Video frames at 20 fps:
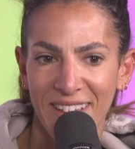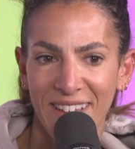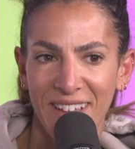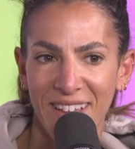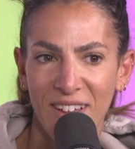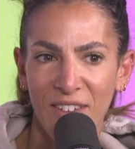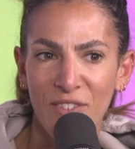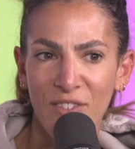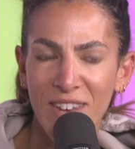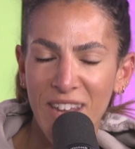
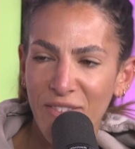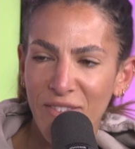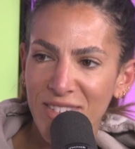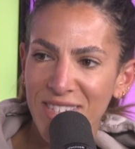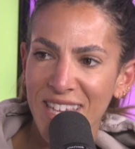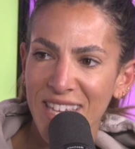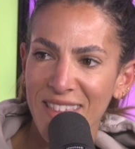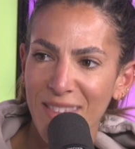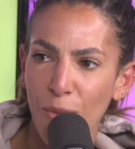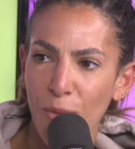Have you never
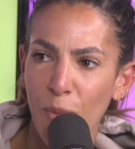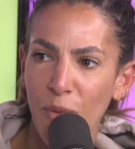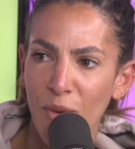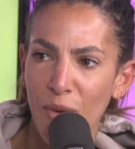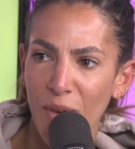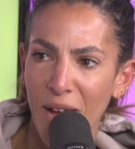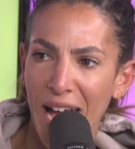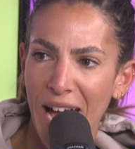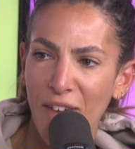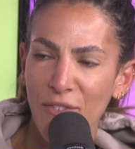seen how
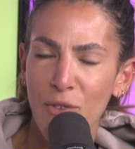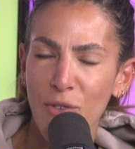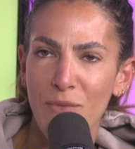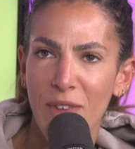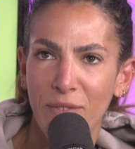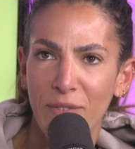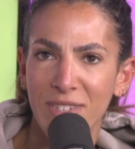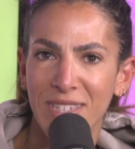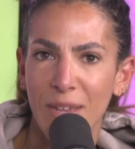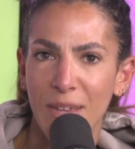have you
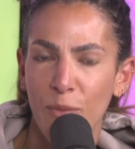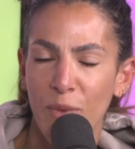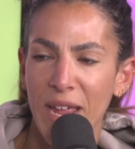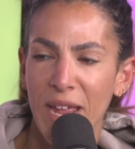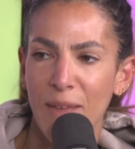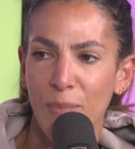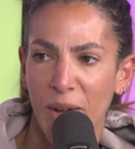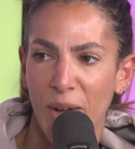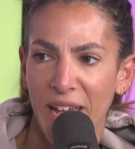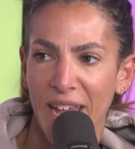never seen
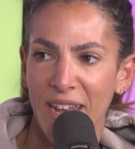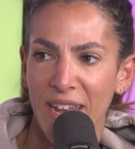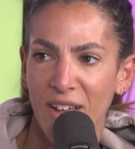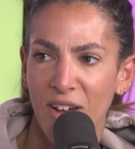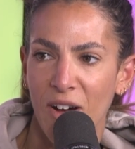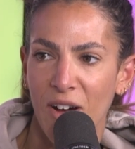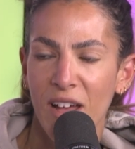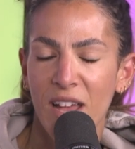We Buy Any Car?